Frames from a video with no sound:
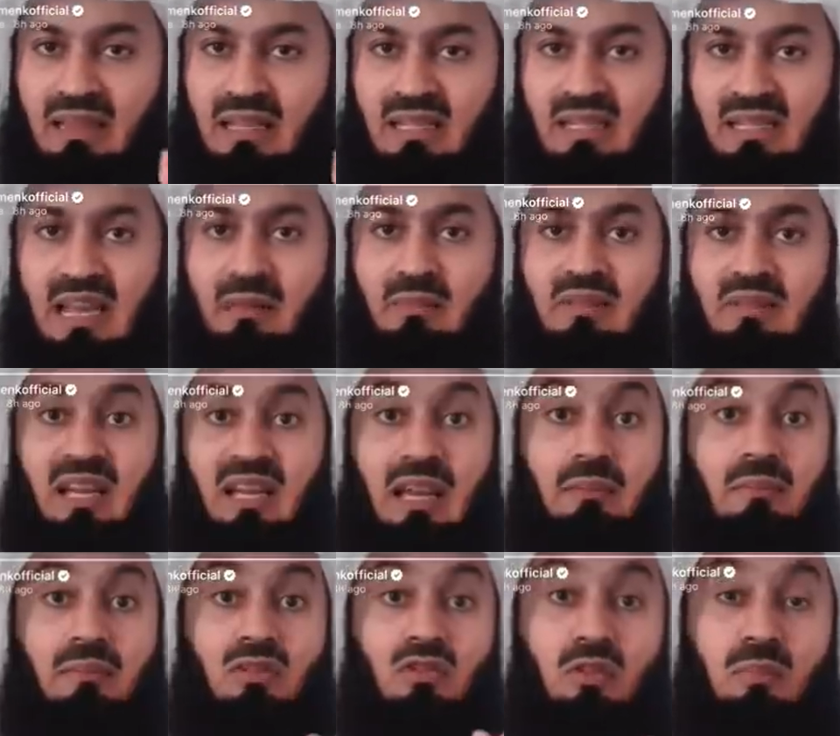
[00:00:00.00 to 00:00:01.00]
You know who
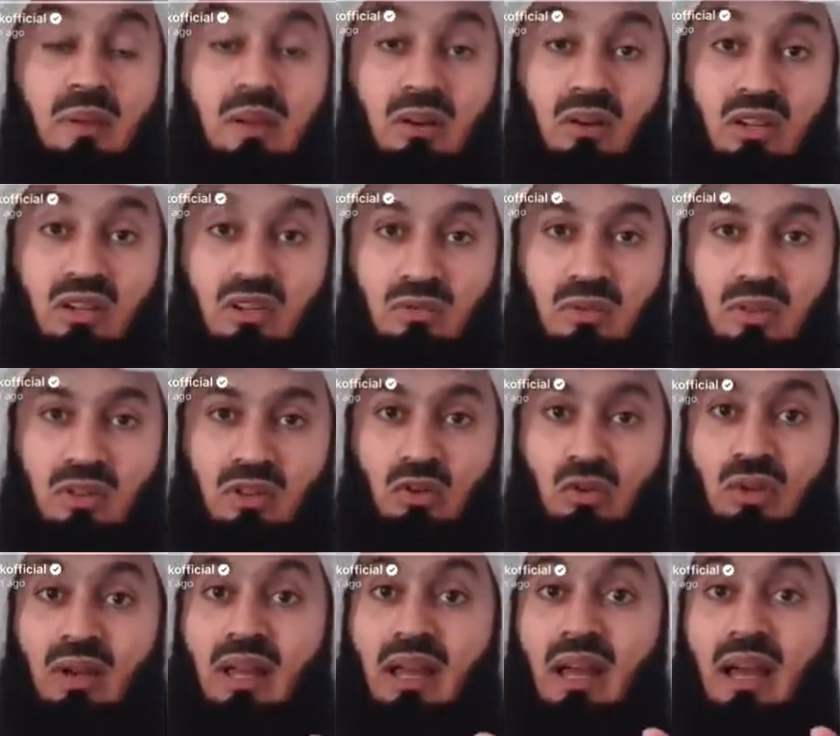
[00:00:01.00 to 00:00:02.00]
else knows more than
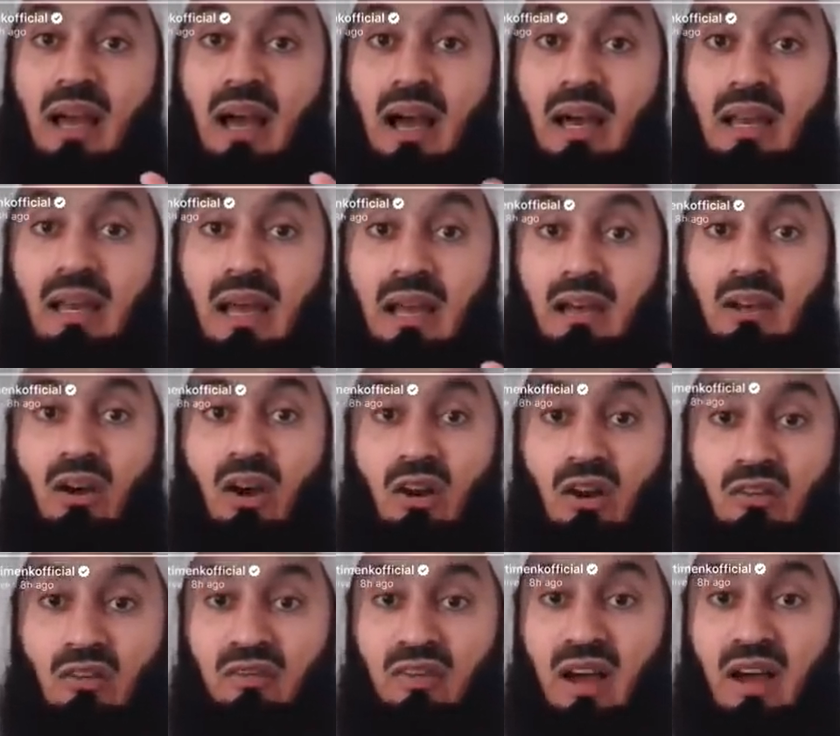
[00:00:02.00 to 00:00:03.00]
you? Iblis
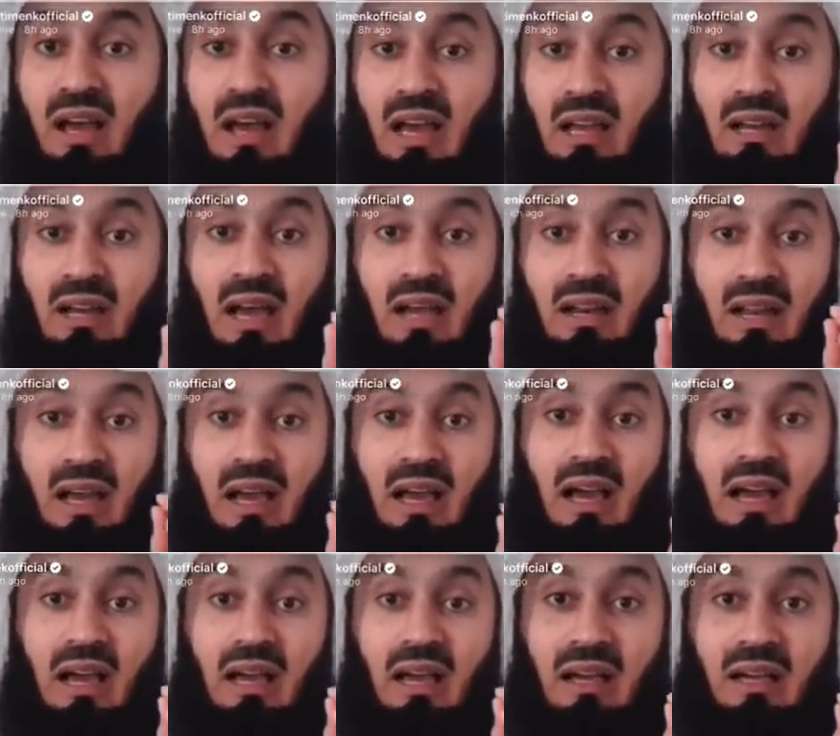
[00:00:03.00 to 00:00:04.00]
knows more than you, but
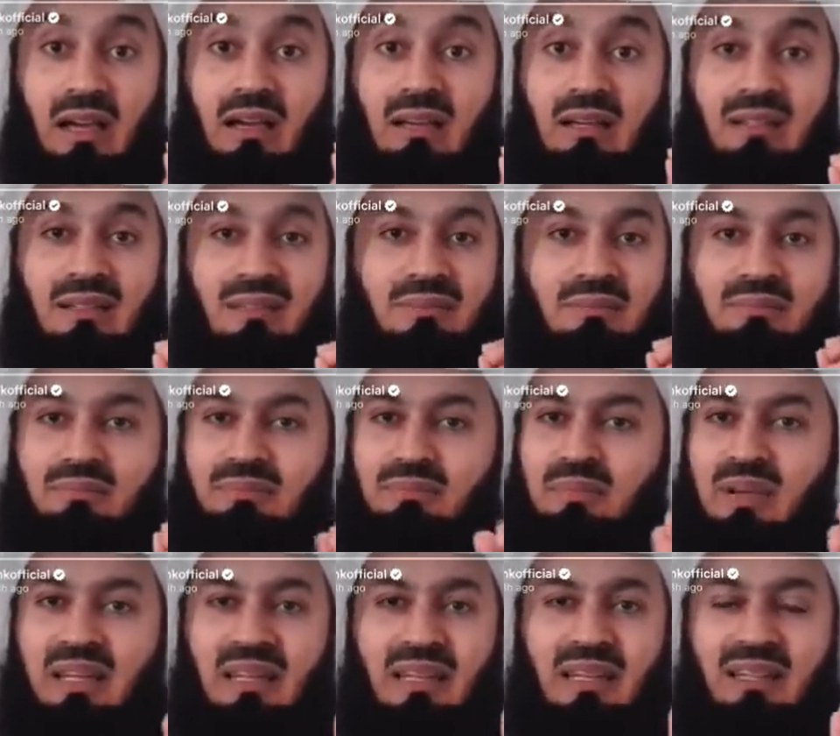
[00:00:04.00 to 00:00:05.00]
yet he chose to be
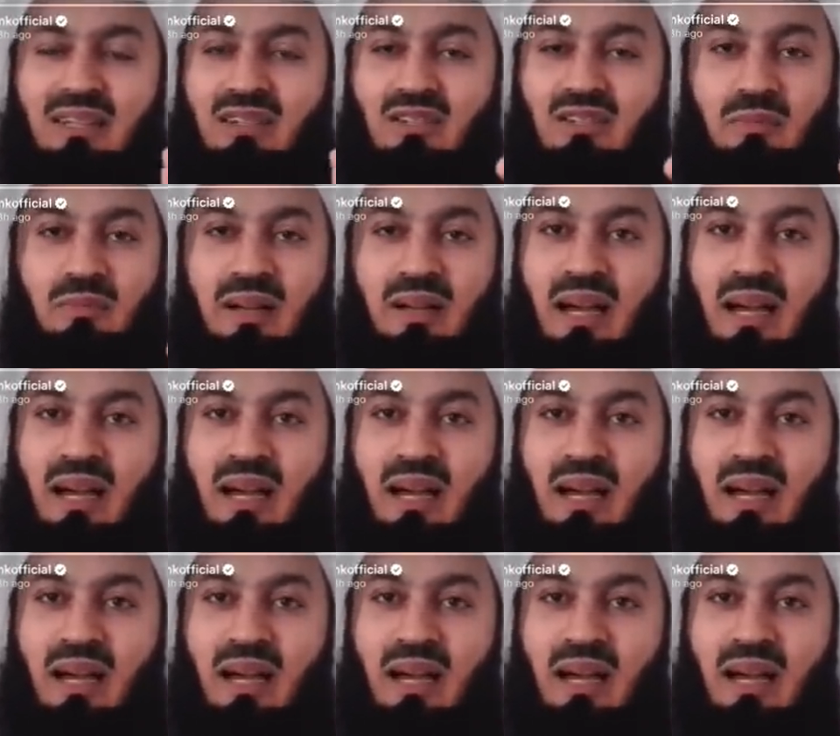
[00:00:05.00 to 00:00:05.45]
arrogant.